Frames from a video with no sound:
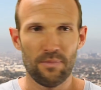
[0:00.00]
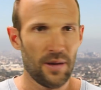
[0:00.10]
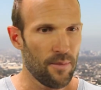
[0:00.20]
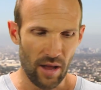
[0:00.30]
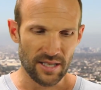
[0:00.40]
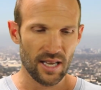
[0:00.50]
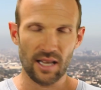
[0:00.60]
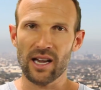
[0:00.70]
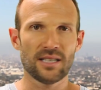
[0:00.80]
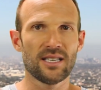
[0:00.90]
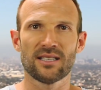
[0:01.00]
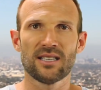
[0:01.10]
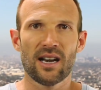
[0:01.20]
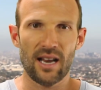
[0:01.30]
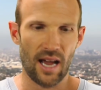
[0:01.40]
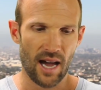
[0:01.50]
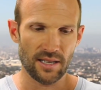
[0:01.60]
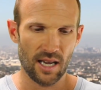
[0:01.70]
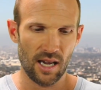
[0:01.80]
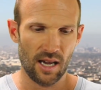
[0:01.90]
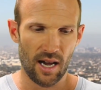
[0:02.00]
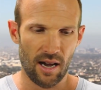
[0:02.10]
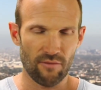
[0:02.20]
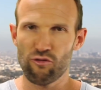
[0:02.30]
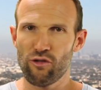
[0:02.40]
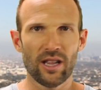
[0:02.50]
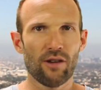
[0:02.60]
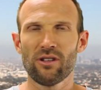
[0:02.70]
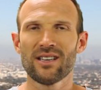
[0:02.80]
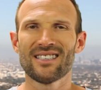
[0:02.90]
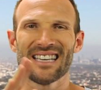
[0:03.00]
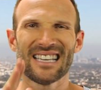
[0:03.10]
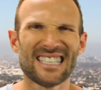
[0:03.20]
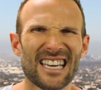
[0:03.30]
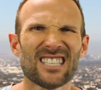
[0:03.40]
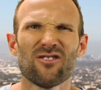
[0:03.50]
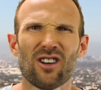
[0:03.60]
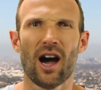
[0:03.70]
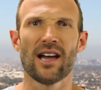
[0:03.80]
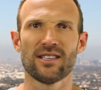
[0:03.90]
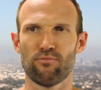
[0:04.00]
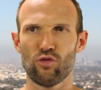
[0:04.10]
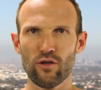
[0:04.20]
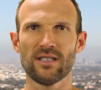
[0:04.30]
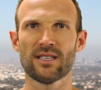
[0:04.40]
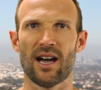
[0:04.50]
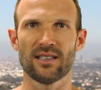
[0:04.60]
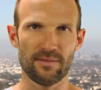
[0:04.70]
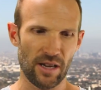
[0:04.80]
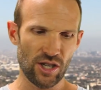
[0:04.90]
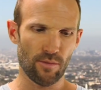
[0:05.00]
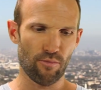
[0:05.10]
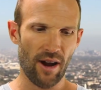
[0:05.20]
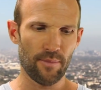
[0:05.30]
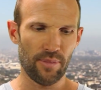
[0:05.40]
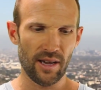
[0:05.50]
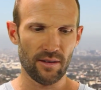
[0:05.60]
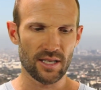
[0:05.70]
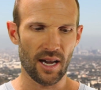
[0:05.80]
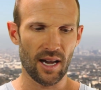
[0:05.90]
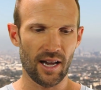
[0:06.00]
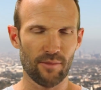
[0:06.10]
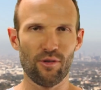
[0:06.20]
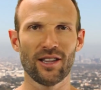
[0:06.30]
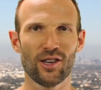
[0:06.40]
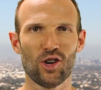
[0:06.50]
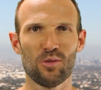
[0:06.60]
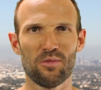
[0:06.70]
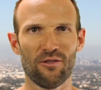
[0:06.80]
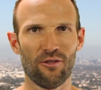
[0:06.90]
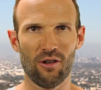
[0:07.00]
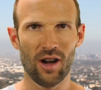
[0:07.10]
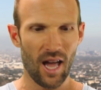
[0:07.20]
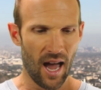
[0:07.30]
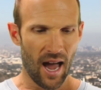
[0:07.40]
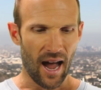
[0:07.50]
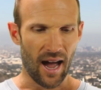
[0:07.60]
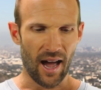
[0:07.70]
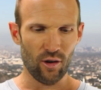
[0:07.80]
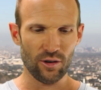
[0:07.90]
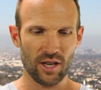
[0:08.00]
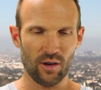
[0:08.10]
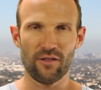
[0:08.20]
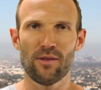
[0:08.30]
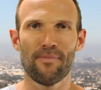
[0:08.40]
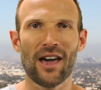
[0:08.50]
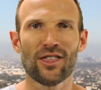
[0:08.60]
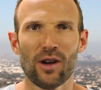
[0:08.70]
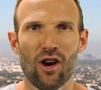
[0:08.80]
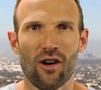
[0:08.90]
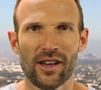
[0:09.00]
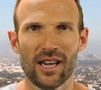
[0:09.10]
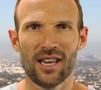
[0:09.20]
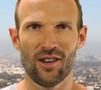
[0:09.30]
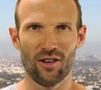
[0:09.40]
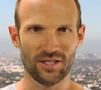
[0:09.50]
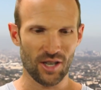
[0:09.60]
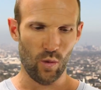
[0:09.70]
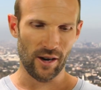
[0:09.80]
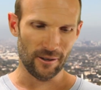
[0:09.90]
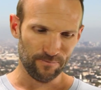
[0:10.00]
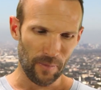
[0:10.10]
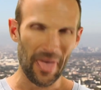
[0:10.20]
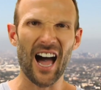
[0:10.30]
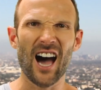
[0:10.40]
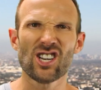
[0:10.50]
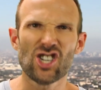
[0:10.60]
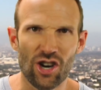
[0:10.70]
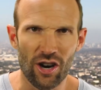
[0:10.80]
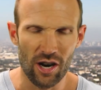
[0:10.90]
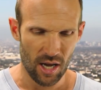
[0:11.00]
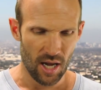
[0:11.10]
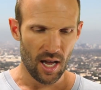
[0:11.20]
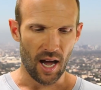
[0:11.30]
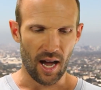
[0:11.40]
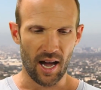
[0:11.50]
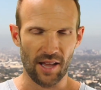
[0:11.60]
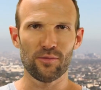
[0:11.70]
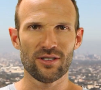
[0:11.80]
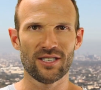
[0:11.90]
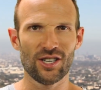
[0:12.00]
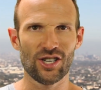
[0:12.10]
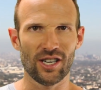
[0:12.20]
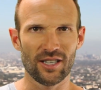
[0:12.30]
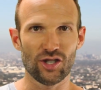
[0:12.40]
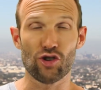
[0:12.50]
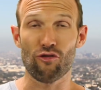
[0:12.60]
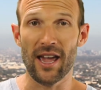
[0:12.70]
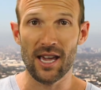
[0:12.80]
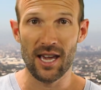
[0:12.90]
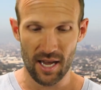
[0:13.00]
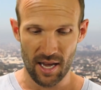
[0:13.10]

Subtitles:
people. Like I said, I started asking really, really successful guys, movie stars. I mentioned Brad Pitt and Bradley Cooper before. I also interviewed Matthew McConaughey, the Oscar winner, Usher, the musician, Drake,